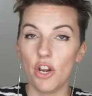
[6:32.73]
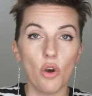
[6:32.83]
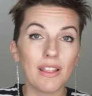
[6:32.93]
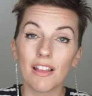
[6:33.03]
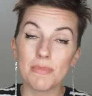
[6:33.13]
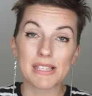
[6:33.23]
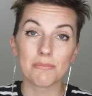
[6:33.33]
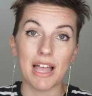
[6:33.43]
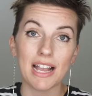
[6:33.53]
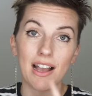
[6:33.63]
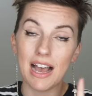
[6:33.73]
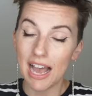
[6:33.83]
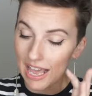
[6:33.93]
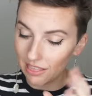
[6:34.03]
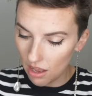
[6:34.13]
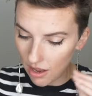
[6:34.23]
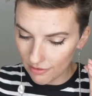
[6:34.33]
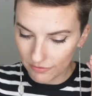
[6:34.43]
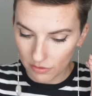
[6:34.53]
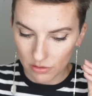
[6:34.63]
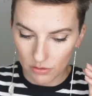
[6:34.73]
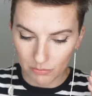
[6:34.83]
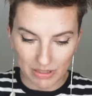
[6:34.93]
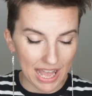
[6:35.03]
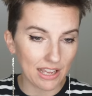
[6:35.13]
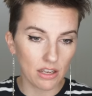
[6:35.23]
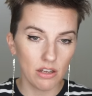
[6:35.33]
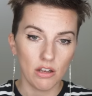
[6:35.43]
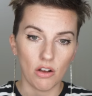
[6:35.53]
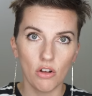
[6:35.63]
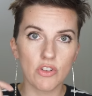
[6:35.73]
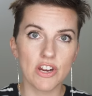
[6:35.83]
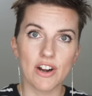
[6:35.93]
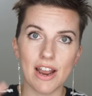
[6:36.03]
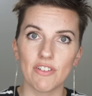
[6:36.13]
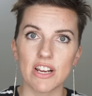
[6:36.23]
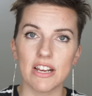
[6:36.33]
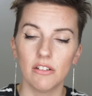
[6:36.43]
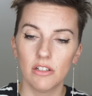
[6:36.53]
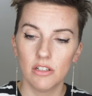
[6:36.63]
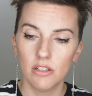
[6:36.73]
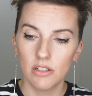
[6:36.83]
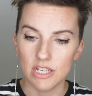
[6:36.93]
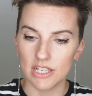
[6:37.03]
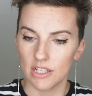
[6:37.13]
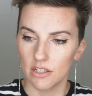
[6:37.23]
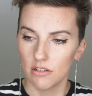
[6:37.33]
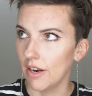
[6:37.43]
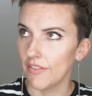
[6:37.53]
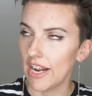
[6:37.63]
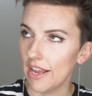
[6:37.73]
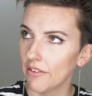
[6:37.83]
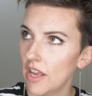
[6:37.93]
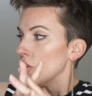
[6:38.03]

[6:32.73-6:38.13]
know I love me some black. I love black all year, every year, every day.